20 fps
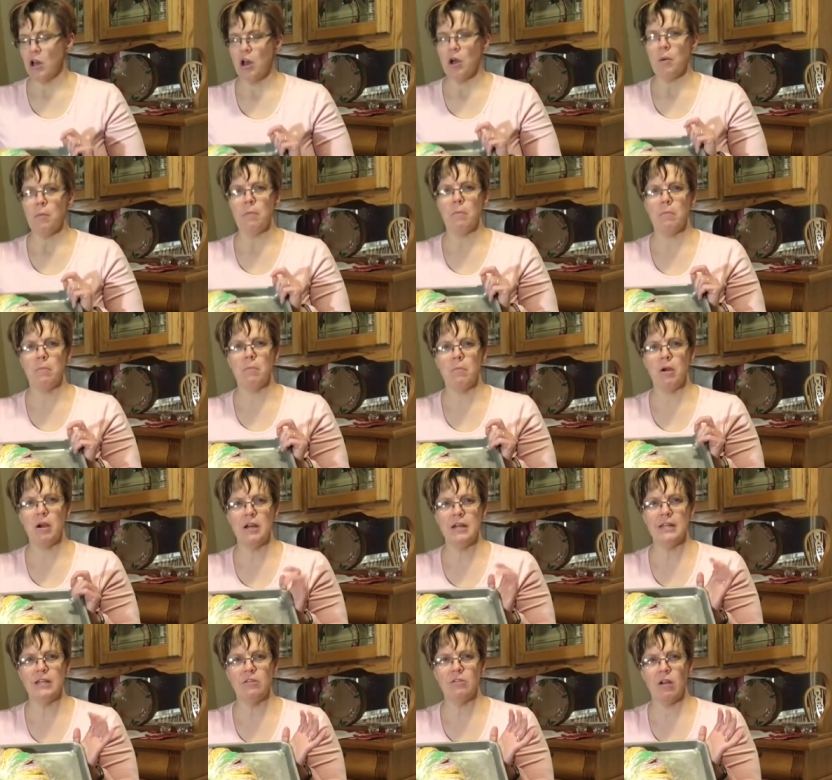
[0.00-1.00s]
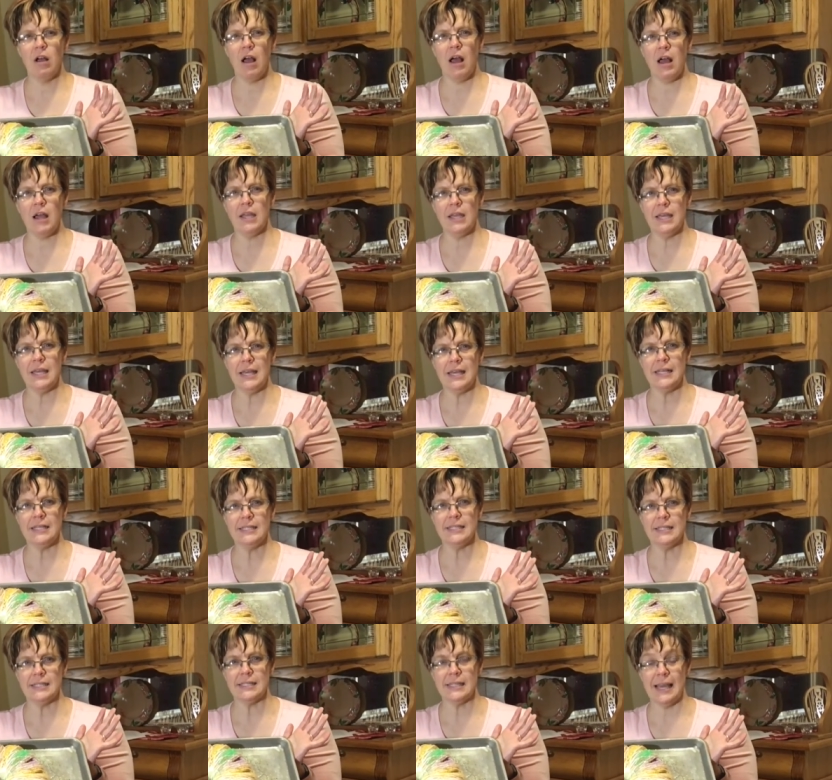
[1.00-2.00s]
Mardi Gras
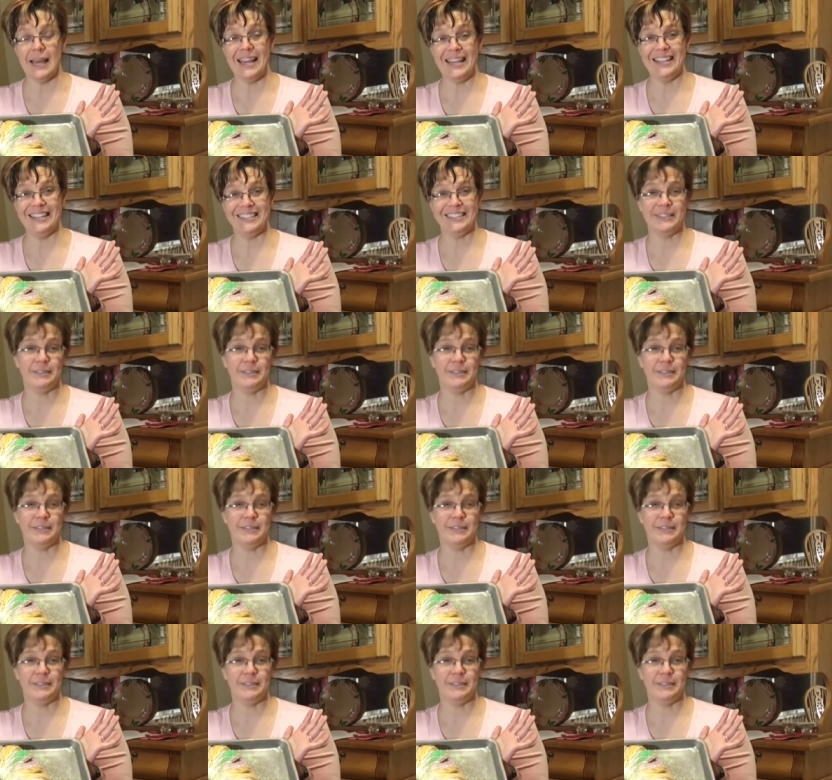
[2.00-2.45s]
King's Cake.